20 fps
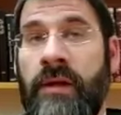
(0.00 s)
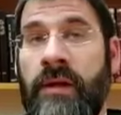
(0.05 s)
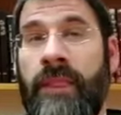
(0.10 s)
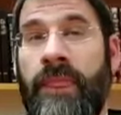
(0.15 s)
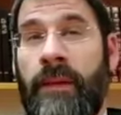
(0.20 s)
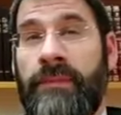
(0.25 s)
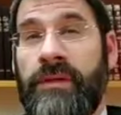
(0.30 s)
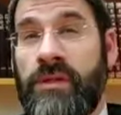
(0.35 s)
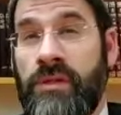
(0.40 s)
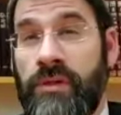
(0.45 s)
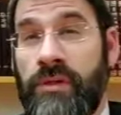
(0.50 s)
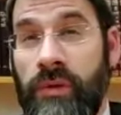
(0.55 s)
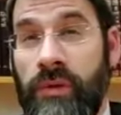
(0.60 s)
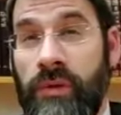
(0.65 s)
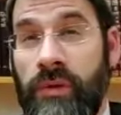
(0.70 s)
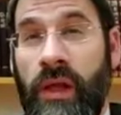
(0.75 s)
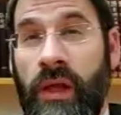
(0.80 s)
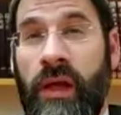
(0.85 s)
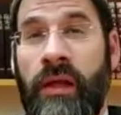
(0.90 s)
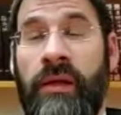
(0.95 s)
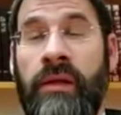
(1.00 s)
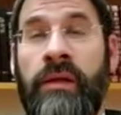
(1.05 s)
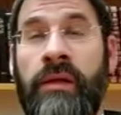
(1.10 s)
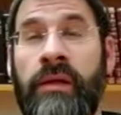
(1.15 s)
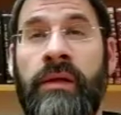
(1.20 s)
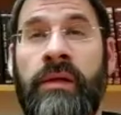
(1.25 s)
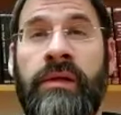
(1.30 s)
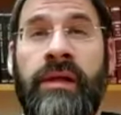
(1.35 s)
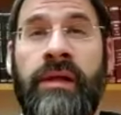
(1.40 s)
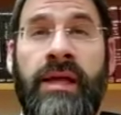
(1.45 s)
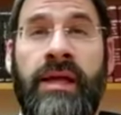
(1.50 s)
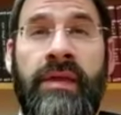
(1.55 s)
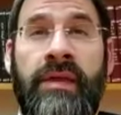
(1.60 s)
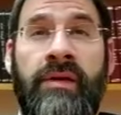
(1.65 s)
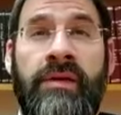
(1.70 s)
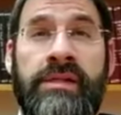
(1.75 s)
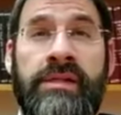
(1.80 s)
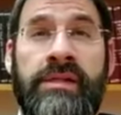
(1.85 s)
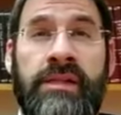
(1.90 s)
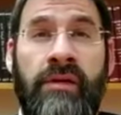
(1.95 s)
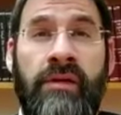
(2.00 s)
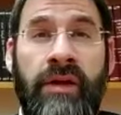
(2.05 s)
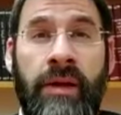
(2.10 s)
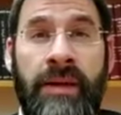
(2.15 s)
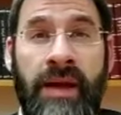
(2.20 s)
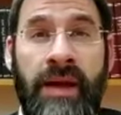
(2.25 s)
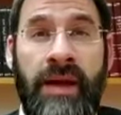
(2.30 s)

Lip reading: Number two, you learn that there is a direct